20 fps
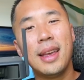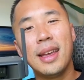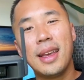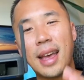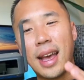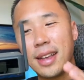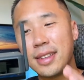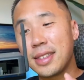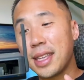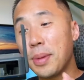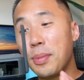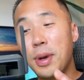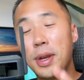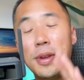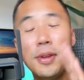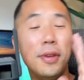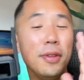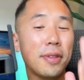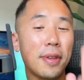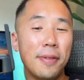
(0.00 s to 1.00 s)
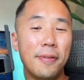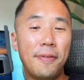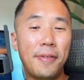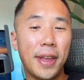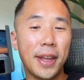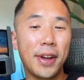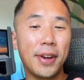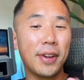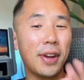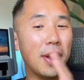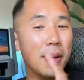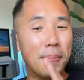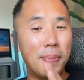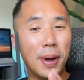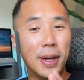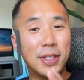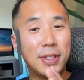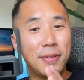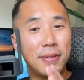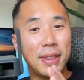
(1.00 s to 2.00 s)
As someone who's configured a
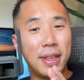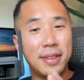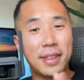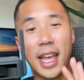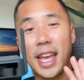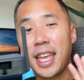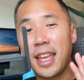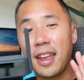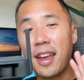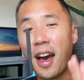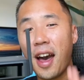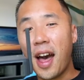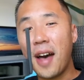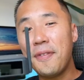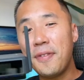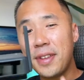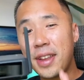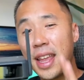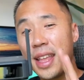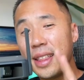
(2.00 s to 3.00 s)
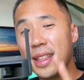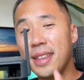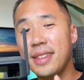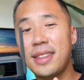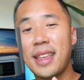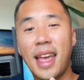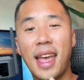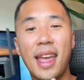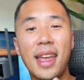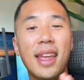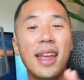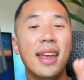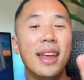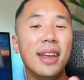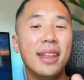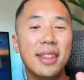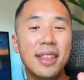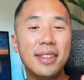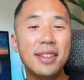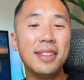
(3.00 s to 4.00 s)
bunch of these, I can confidently say
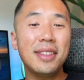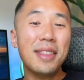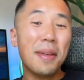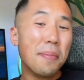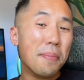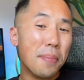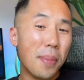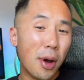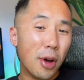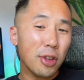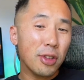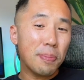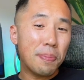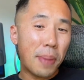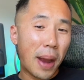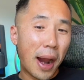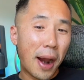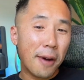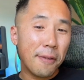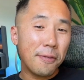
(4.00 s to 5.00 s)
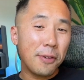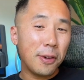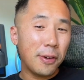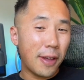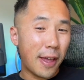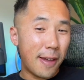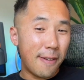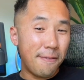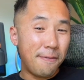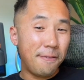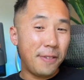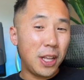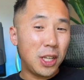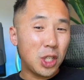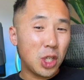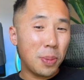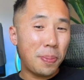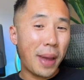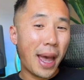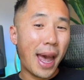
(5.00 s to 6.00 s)
this is the most powerful and
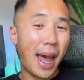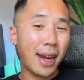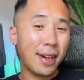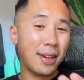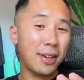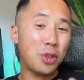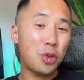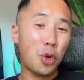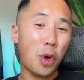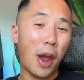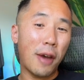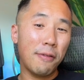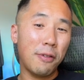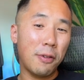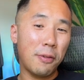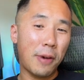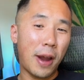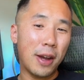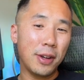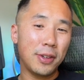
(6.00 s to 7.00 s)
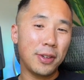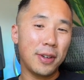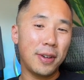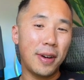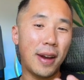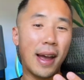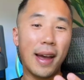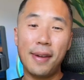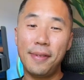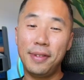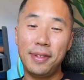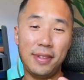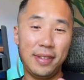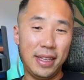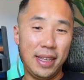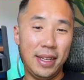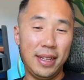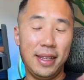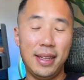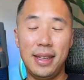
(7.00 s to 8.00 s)
feature-packed travel router I've
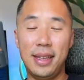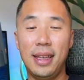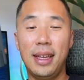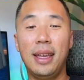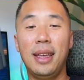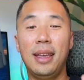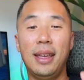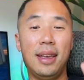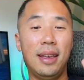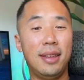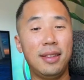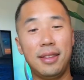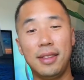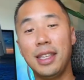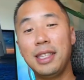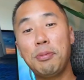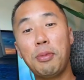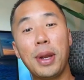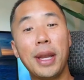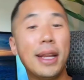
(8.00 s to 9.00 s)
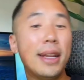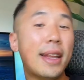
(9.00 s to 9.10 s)
seen. So let's break it